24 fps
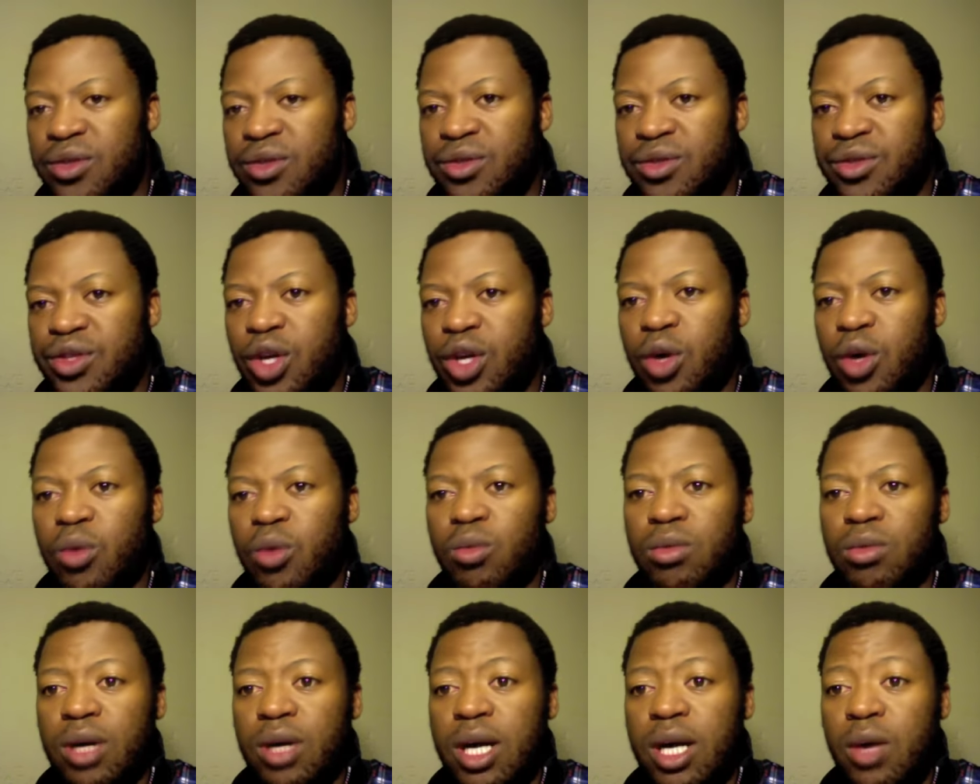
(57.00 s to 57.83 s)

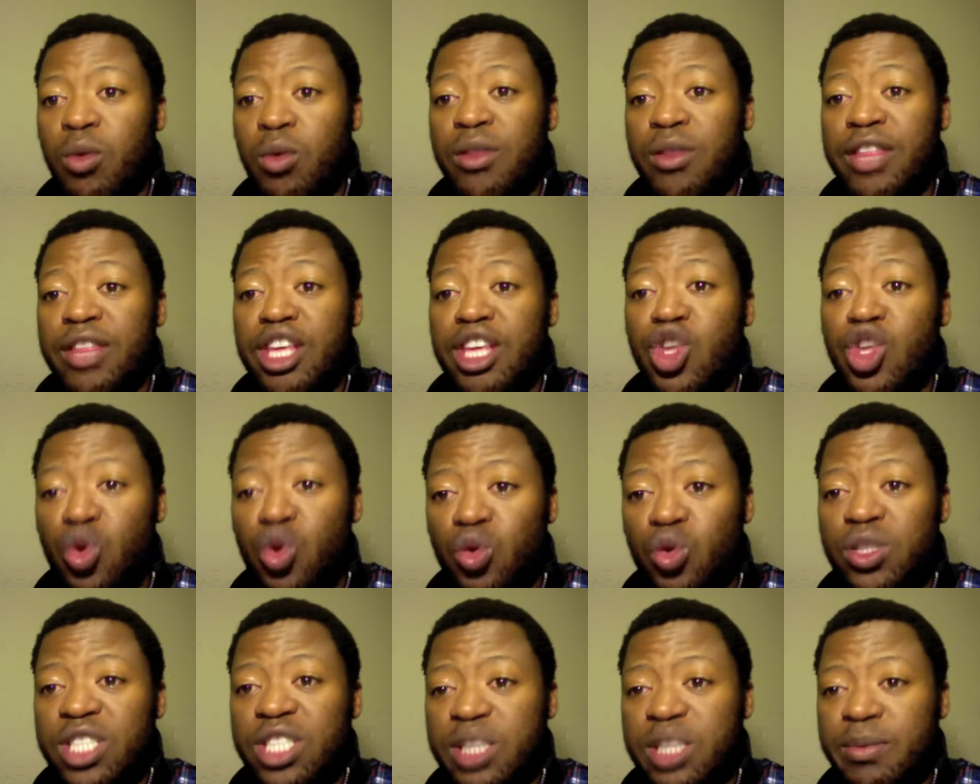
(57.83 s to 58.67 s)
So uh, with the
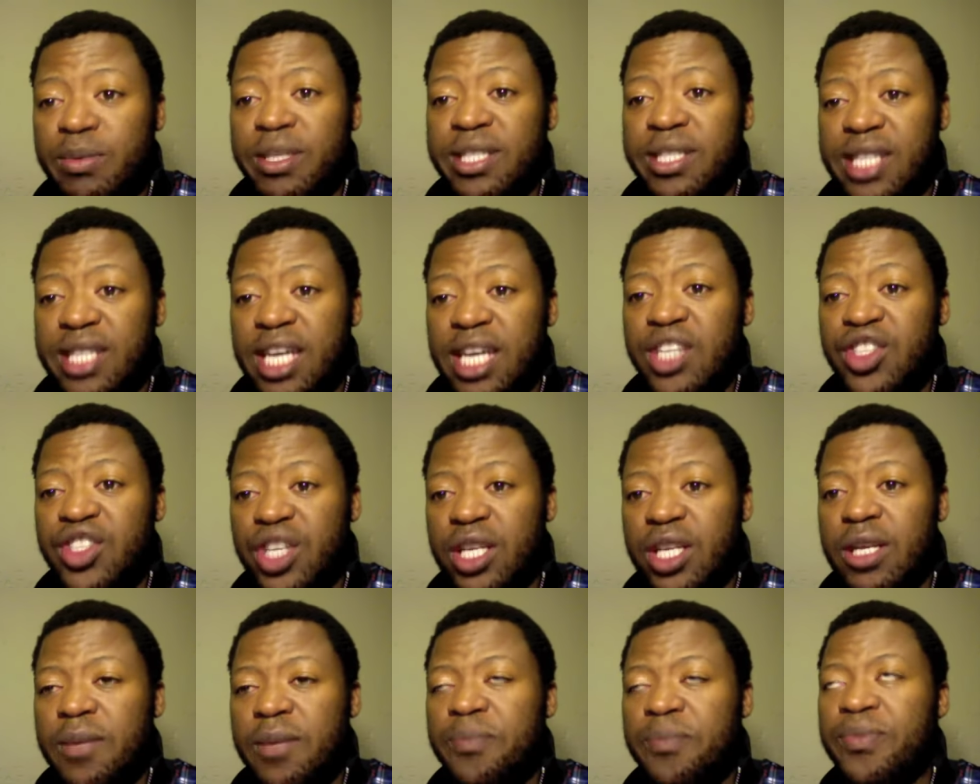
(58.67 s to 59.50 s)
new
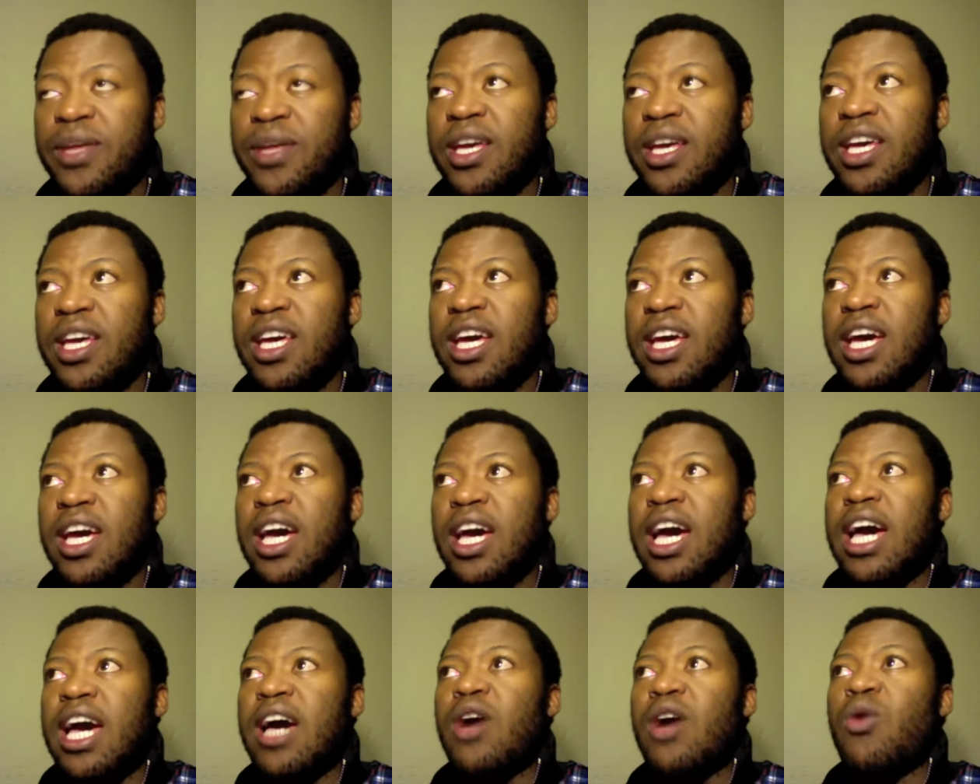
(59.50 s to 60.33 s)
dispensation,
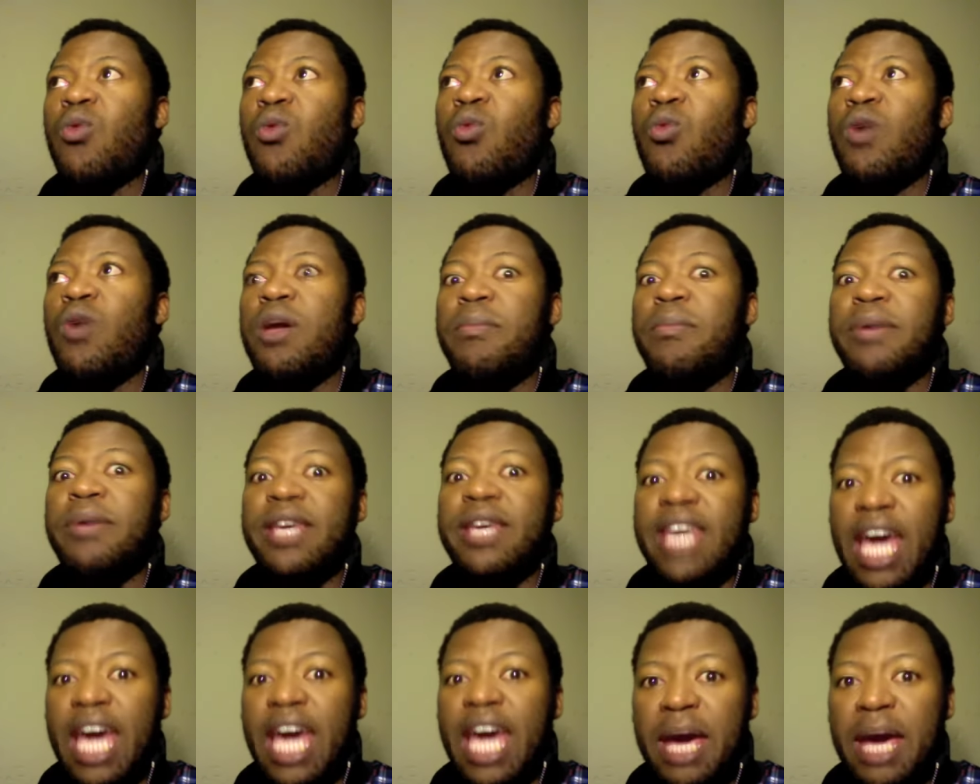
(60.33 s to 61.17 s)
we
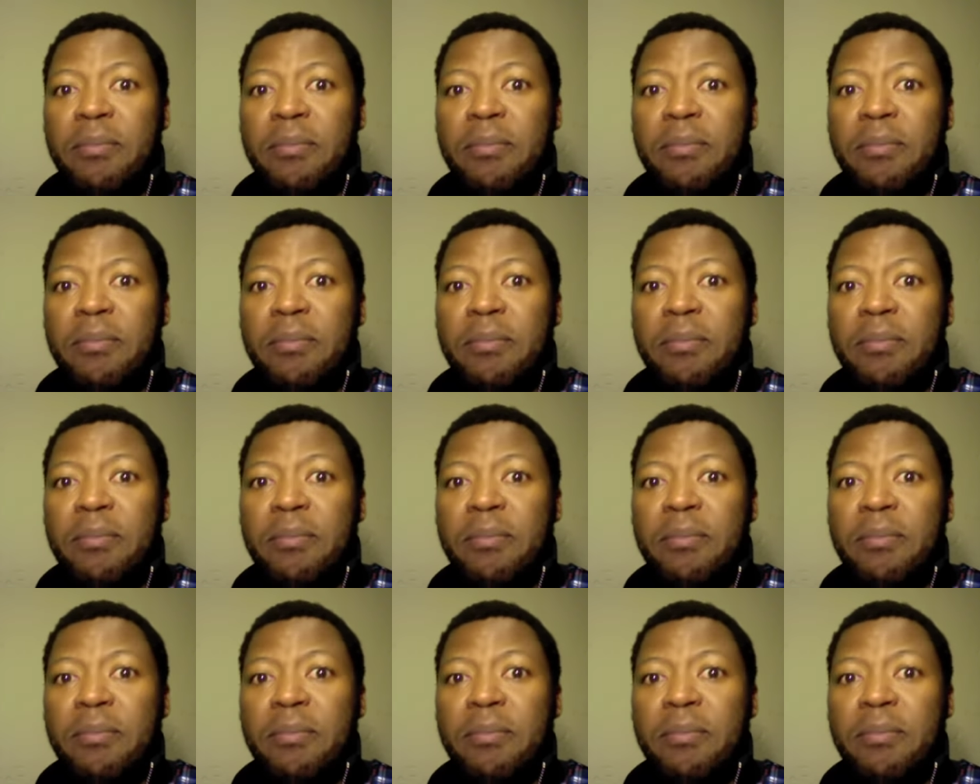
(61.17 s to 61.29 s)
became